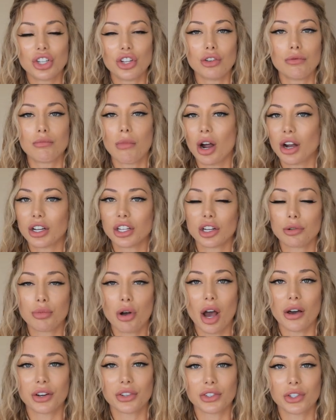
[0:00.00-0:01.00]
to market your
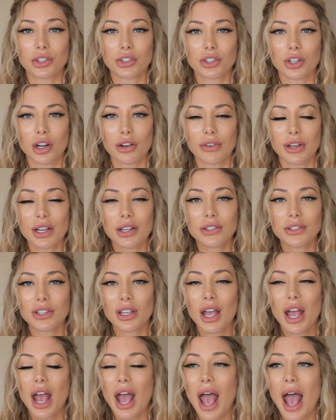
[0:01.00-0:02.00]
products or service.
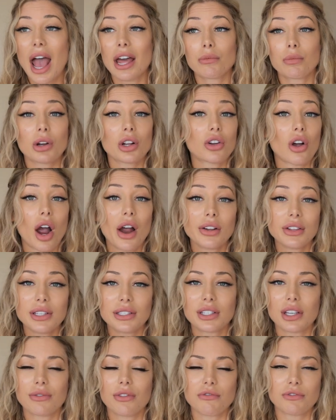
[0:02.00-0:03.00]
And
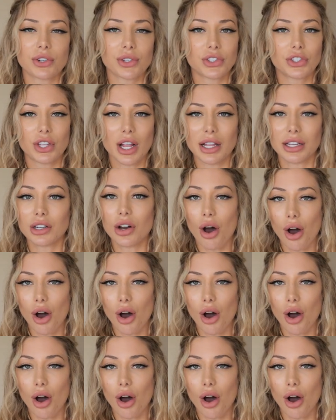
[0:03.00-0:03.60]
regardless of if you're selling